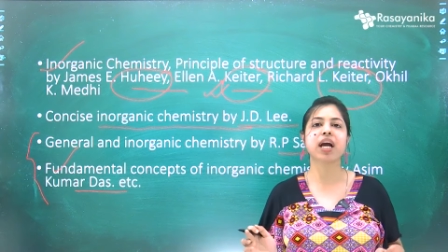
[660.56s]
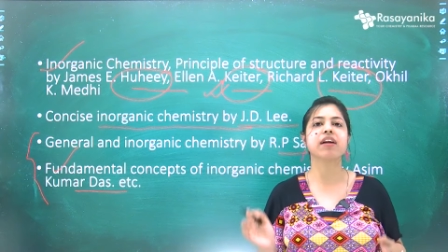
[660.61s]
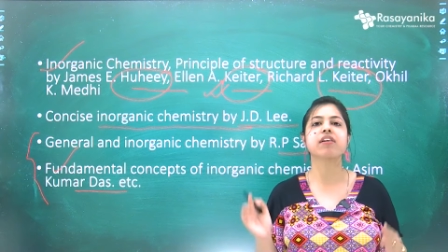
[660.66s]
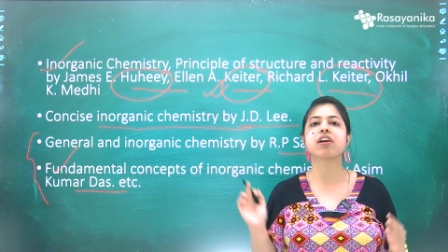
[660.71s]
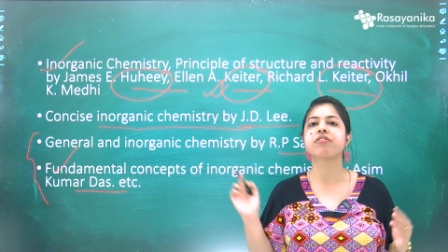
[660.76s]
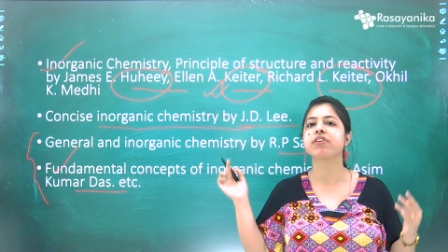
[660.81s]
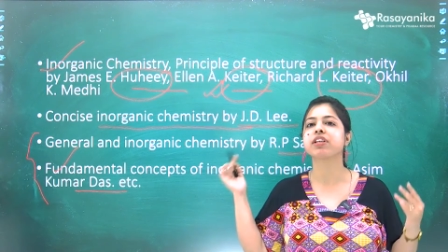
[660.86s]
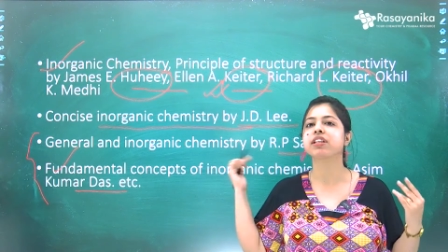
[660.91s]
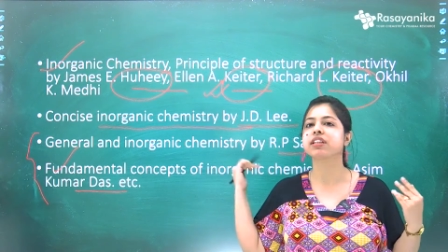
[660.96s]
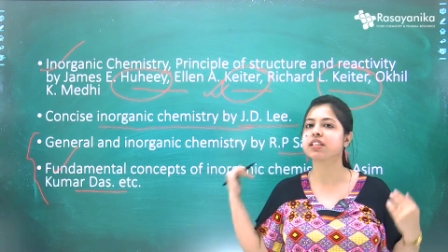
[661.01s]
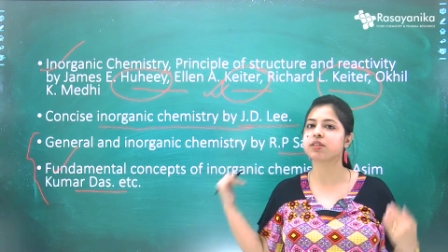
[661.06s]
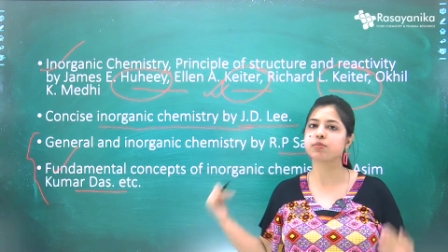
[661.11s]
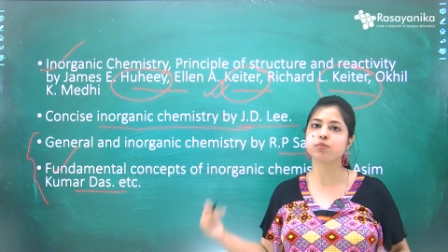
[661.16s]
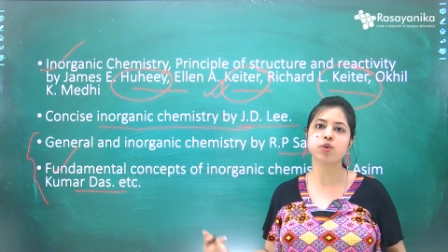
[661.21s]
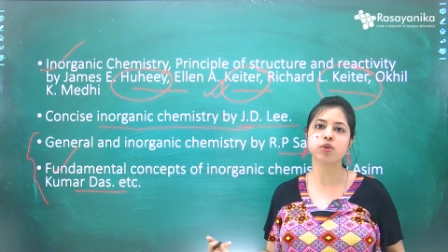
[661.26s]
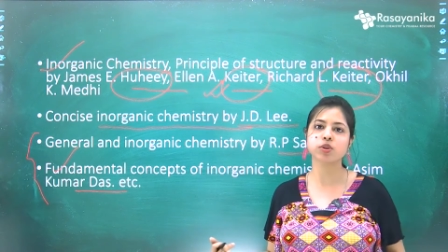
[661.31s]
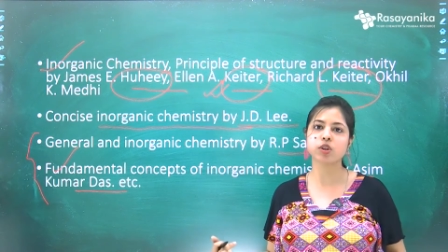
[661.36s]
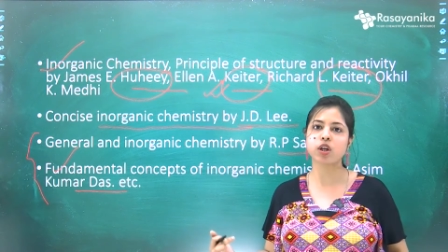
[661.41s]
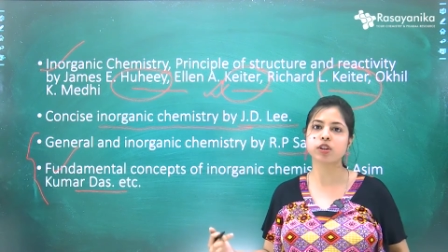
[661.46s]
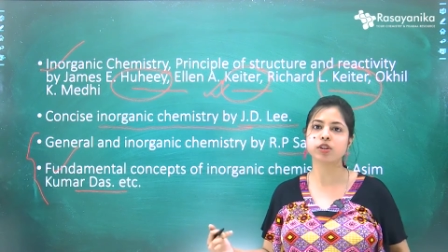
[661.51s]
can refer these
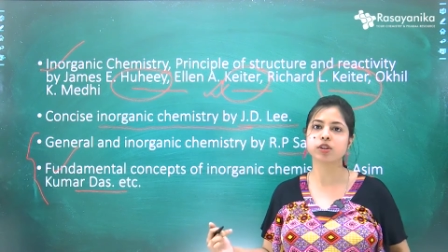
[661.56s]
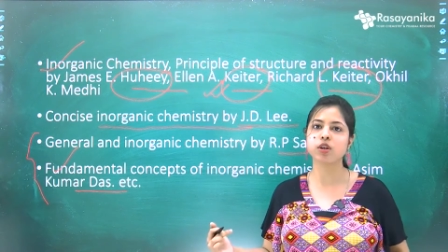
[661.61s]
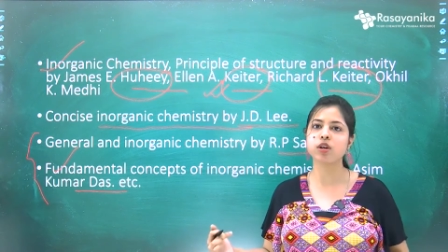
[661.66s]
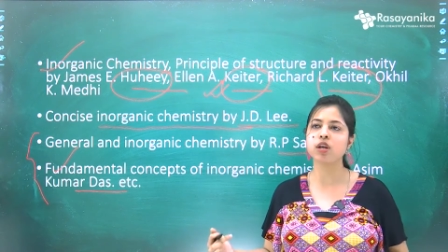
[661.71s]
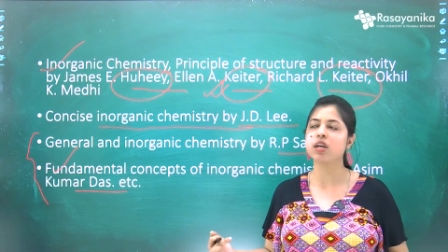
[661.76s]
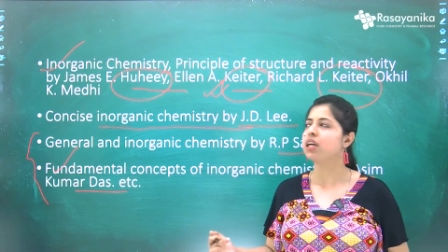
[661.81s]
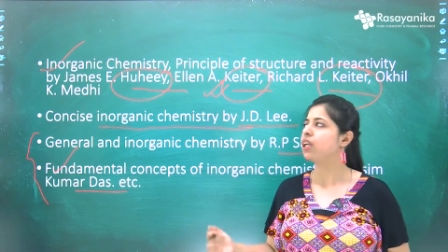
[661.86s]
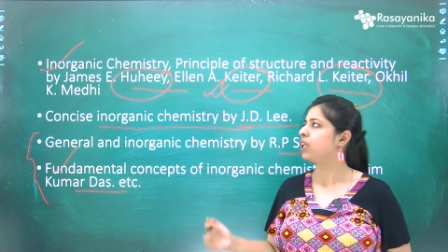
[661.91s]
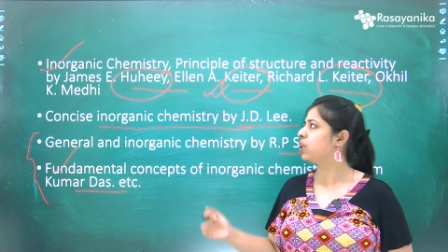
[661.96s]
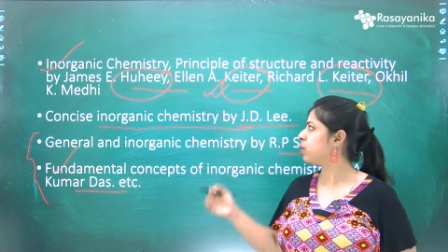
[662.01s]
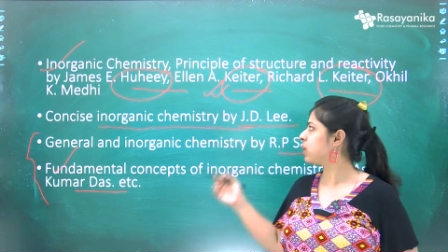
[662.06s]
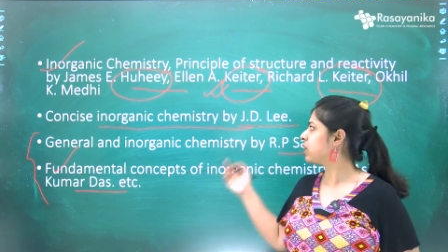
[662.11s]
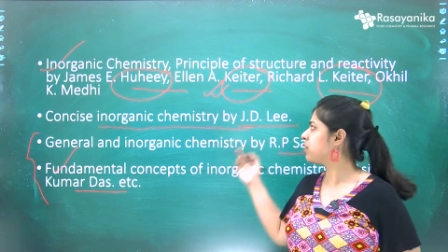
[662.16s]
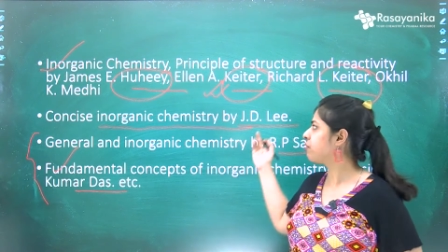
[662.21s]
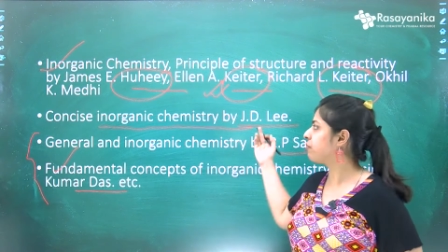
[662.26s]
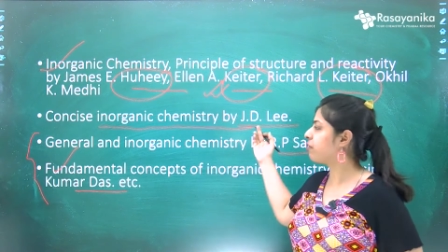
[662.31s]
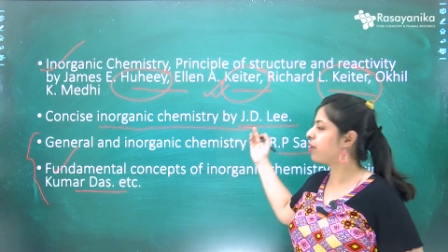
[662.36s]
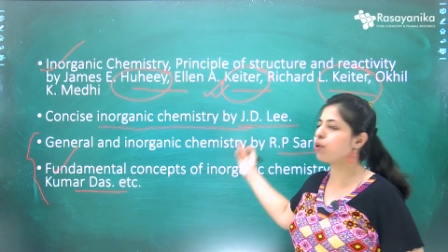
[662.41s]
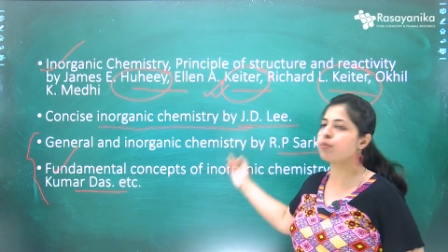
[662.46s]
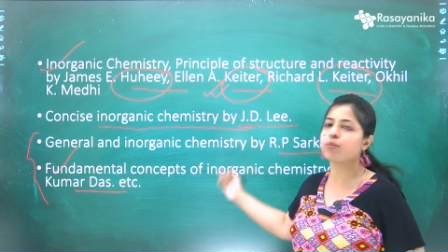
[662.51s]
books also. You have
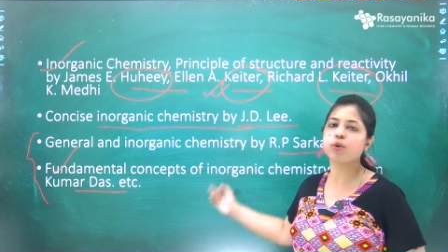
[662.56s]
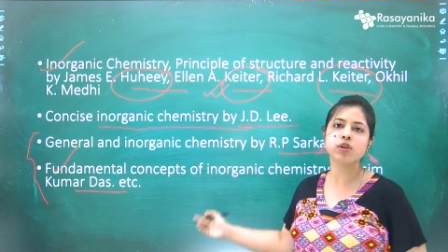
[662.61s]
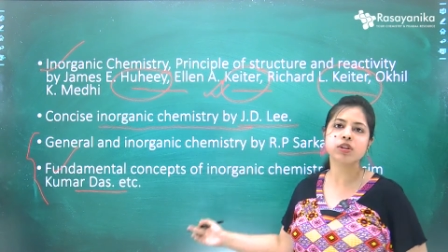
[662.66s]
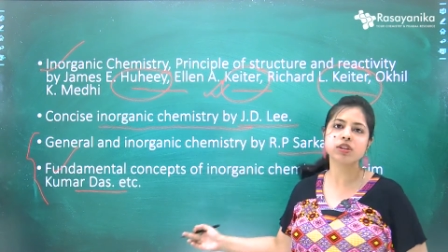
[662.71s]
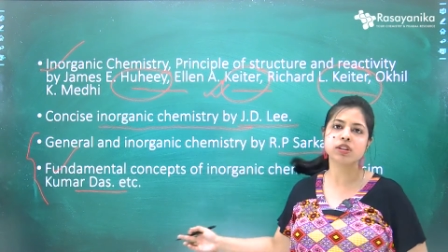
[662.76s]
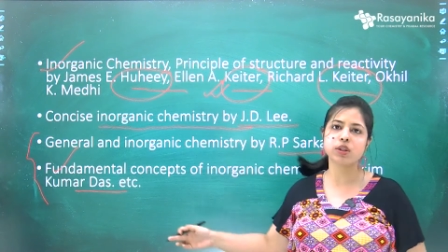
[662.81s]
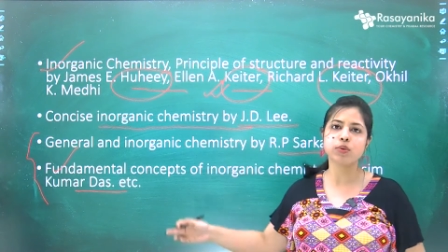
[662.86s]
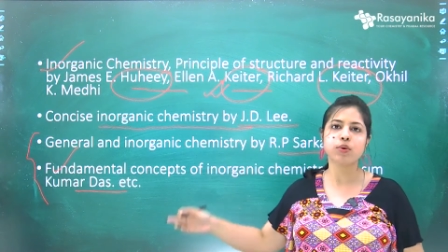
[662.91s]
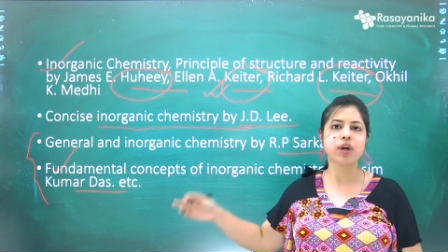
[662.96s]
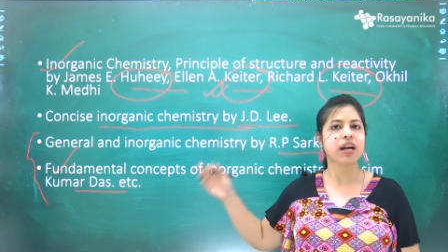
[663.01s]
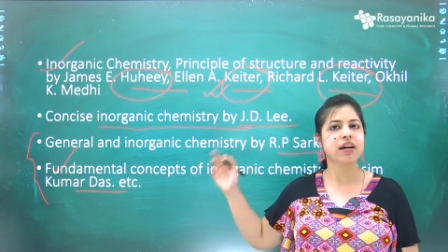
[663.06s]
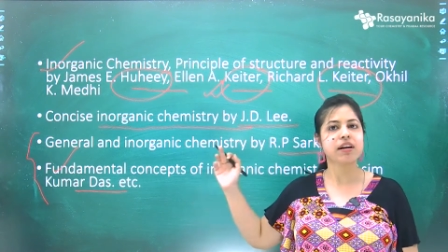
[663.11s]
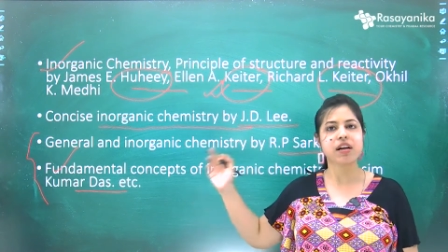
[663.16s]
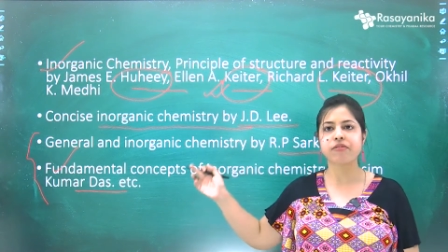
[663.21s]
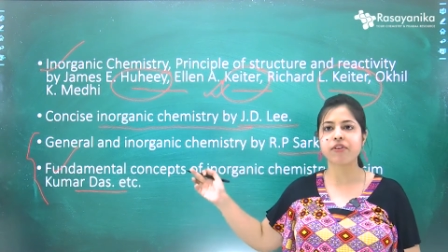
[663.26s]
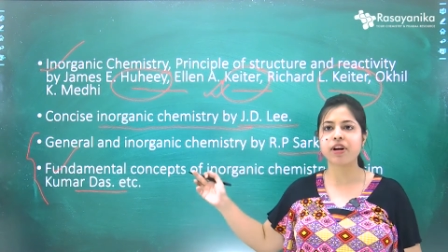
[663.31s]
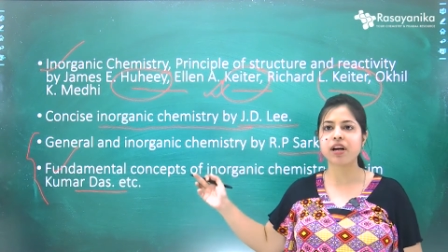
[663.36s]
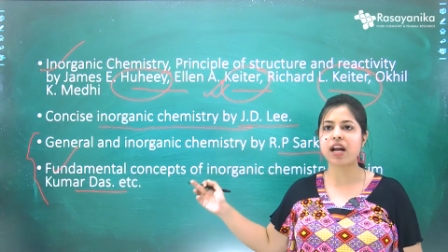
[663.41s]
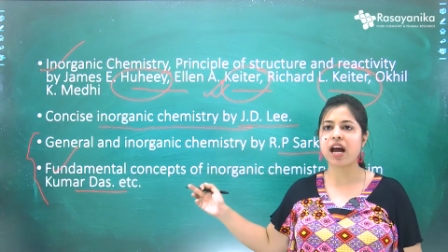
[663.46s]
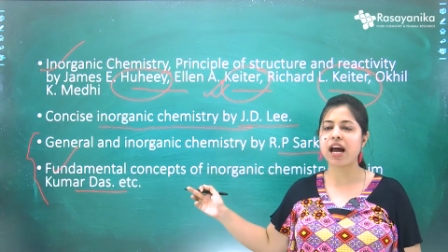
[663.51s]
the few books you can
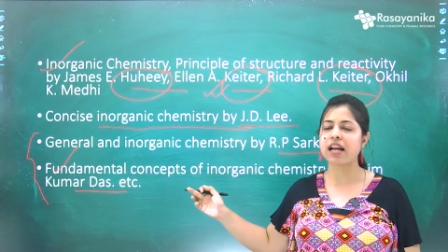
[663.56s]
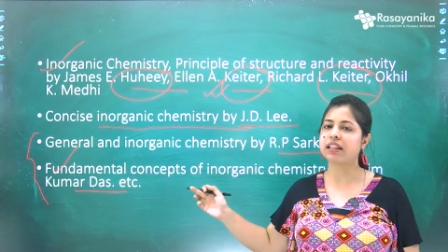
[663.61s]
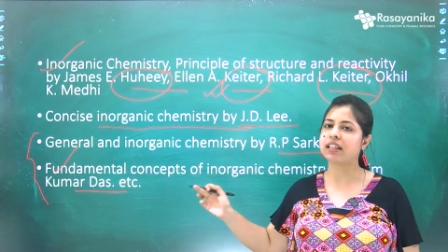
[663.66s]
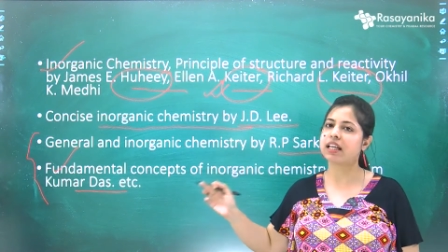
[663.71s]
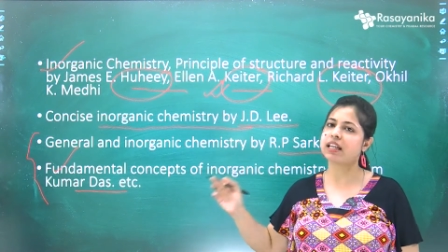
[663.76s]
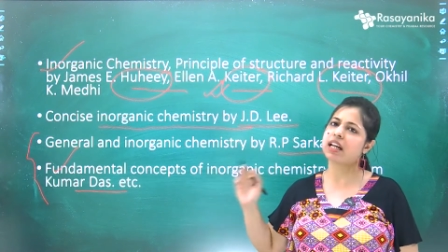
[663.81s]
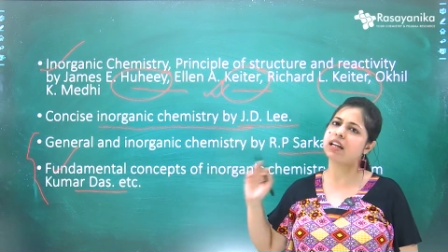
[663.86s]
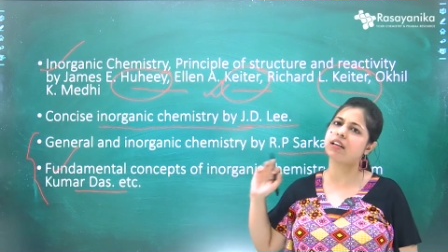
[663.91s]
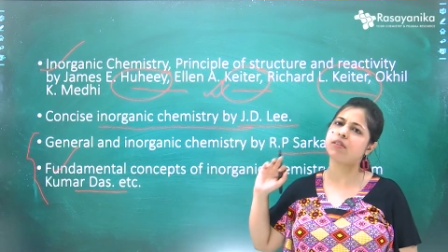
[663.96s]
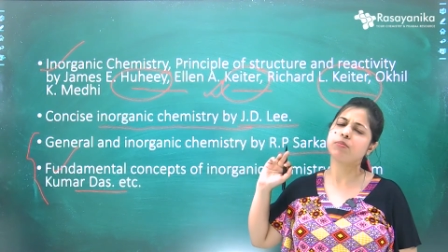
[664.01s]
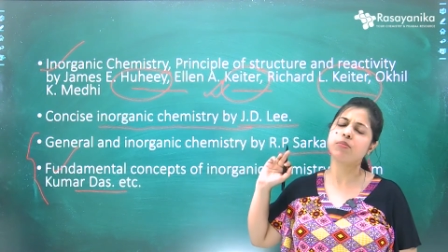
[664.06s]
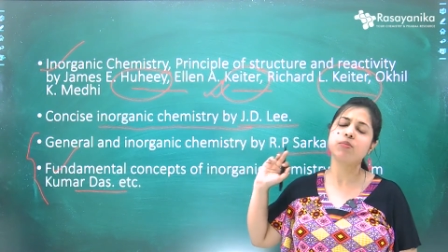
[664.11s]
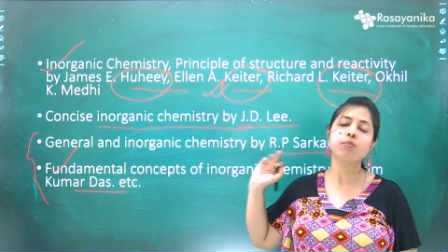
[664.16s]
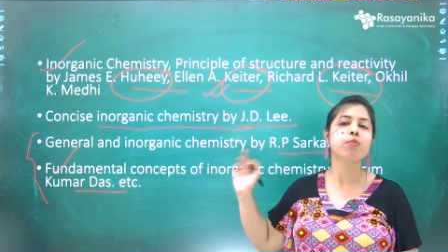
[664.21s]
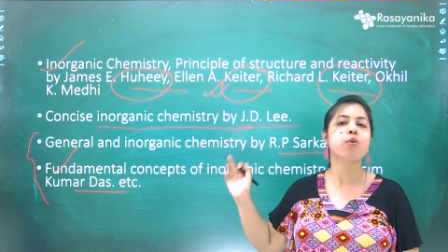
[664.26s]
refer and there are